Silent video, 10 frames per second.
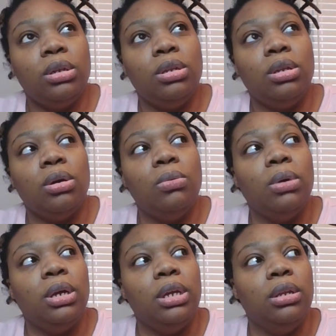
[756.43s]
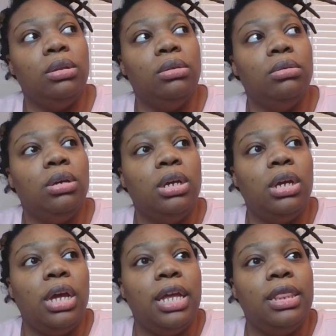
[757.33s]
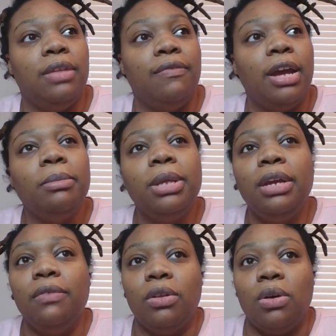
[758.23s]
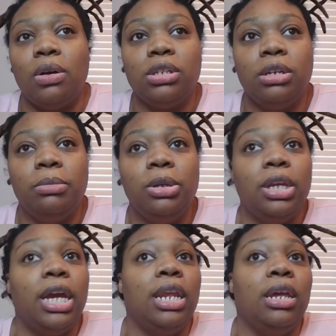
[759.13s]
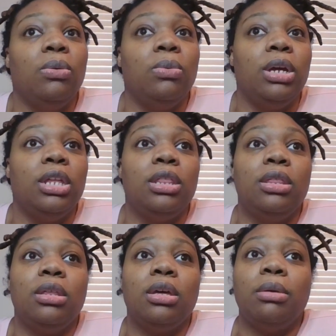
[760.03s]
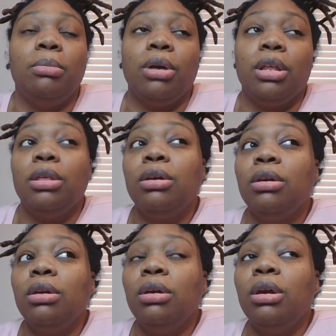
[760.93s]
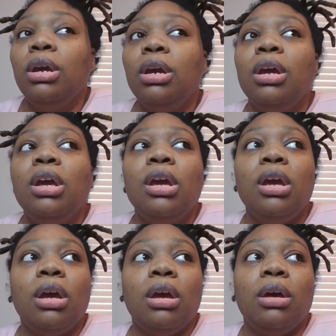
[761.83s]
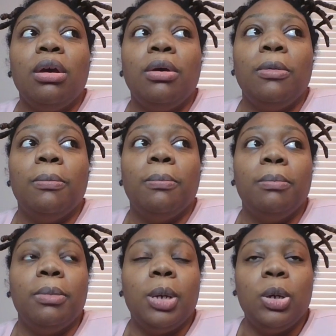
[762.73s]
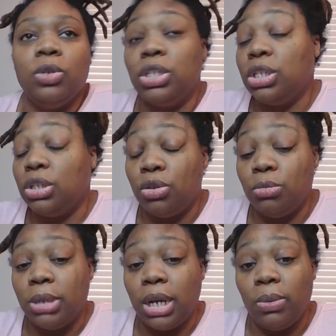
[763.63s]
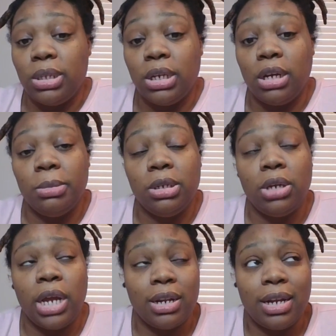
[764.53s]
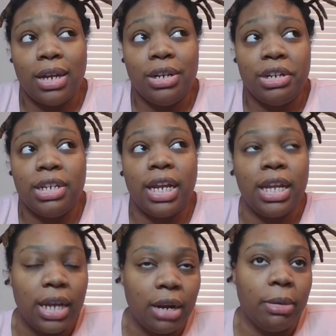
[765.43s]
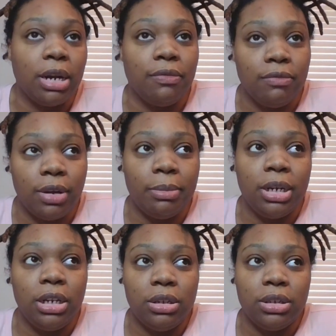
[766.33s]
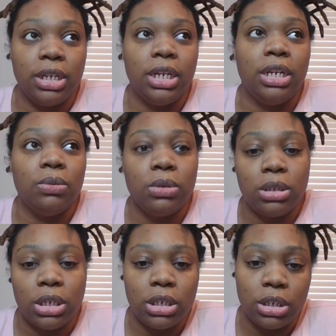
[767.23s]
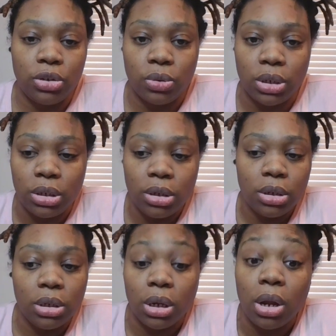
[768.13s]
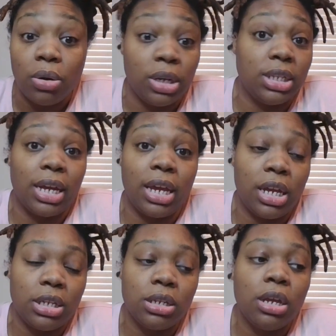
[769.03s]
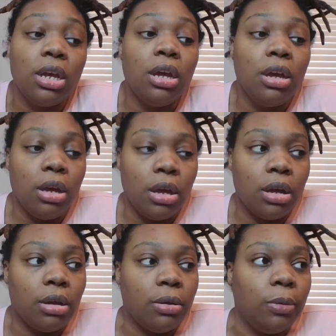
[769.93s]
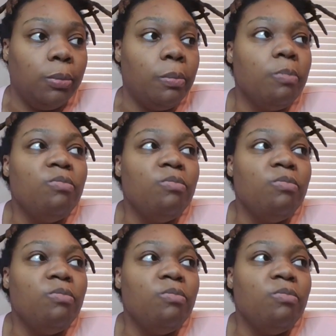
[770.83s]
no one in the family, even though I was communicating with a brother, it was just assumed that I wasn't coming to town. And I understand that I'm in Houston. It was such a short notice, I guess. Um,